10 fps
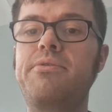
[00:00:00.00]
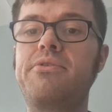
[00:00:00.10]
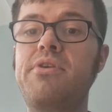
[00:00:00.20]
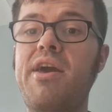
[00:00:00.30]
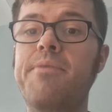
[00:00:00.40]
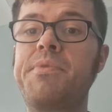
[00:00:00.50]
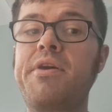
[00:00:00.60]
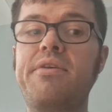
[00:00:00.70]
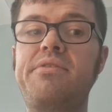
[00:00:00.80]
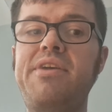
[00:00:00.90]
So yeah,
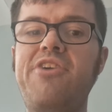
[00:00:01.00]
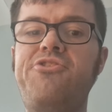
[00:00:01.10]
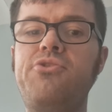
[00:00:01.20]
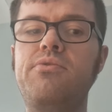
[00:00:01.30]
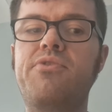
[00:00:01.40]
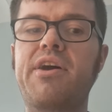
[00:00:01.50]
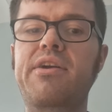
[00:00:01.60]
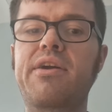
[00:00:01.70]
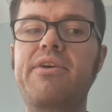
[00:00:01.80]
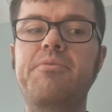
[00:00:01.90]
stay tuned for
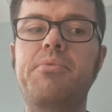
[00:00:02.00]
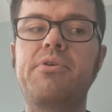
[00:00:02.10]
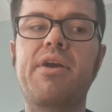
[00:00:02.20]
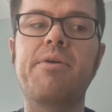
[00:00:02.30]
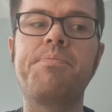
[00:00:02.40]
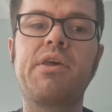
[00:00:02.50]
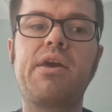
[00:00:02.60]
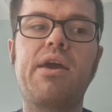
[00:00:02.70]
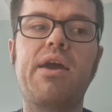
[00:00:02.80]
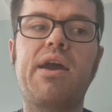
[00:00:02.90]
that, guys. But yeah,
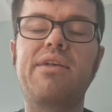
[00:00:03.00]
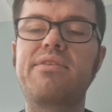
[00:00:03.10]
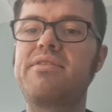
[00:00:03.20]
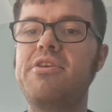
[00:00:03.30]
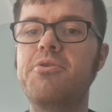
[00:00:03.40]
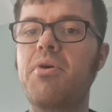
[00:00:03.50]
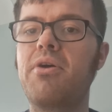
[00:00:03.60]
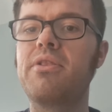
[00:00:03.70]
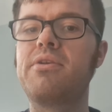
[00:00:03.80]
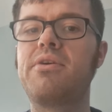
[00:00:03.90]
I'll see you
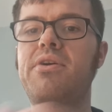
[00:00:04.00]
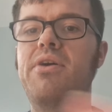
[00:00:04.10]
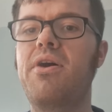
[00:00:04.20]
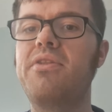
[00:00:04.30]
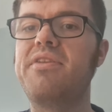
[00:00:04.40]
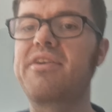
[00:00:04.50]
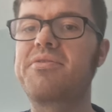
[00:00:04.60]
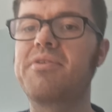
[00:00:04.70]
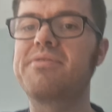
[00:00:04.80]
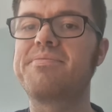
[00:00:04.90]
all on the
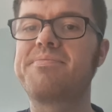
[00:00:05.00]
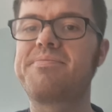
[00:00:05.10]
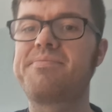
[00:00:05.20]
next one.